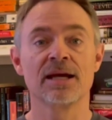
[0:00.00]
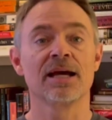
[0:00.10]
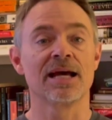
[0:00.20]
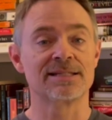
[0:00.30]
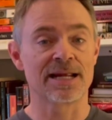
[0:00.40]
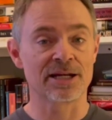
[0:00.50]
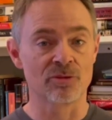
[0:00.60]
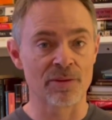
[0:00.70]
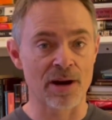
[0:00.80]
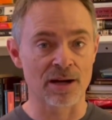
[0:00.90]
and tendon
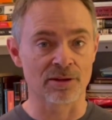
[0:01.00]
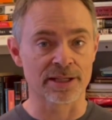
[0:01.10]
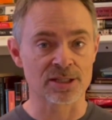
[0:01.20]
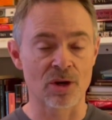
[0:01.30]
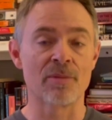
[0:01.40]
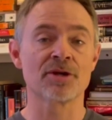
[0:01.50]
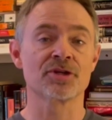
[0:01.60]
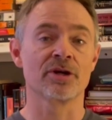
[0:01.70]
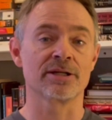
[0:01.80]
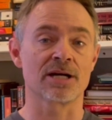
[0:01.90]
remodeling, so I'm also
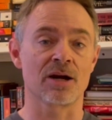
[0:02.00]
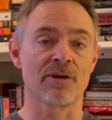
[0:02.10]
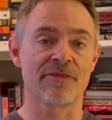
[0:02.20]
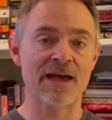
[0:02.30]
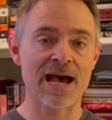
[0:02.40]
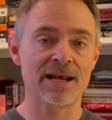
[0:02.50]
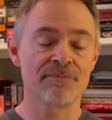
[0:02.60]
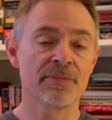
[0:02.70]
going to talk about that